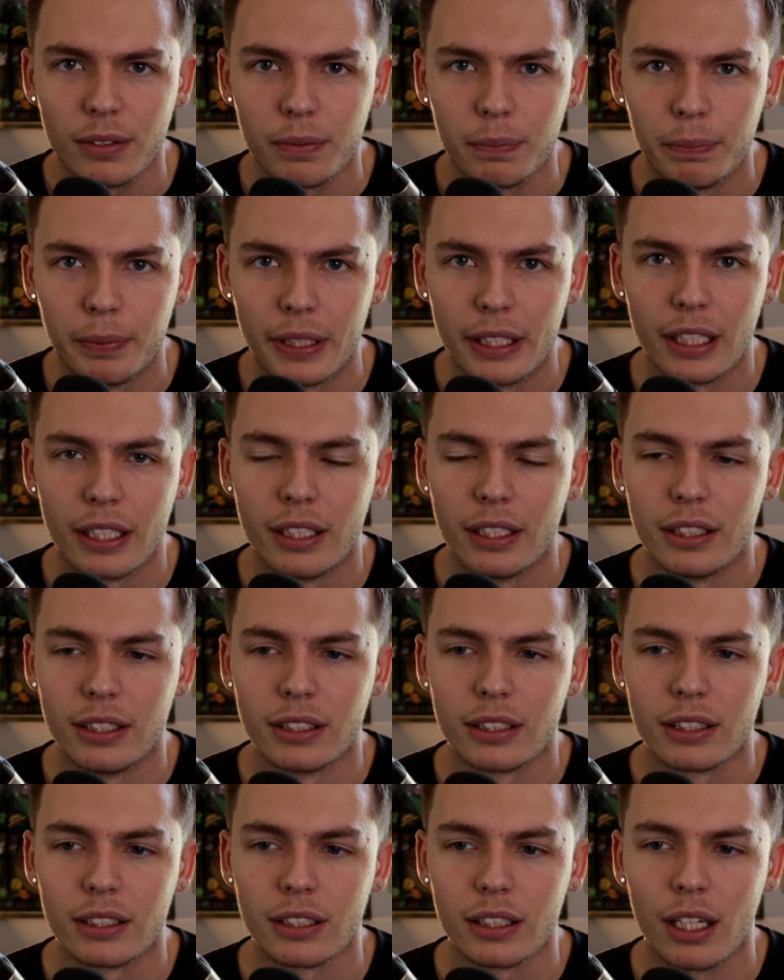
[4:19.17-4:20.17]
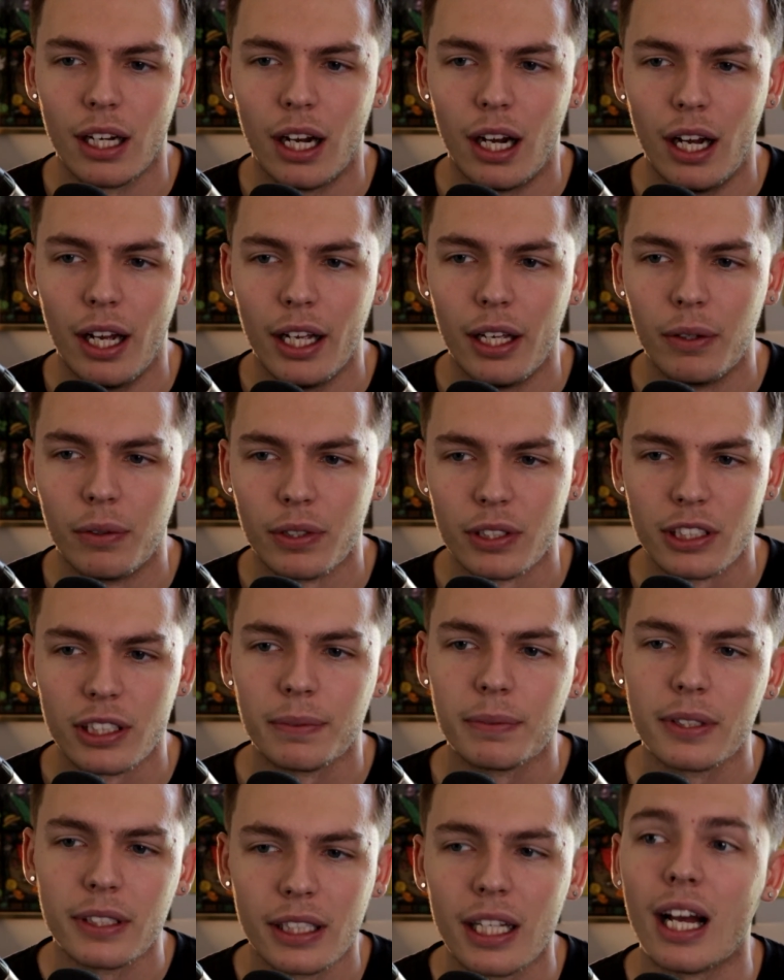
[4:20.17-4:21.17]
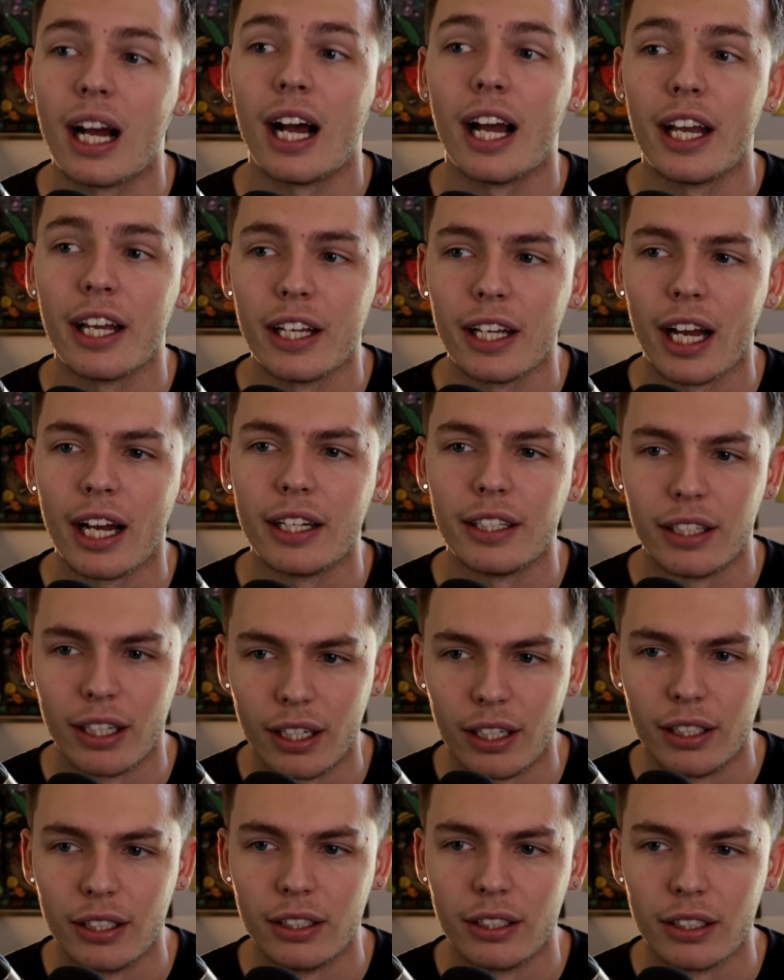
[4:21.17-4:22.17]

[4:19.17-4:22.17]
because it was something that I had done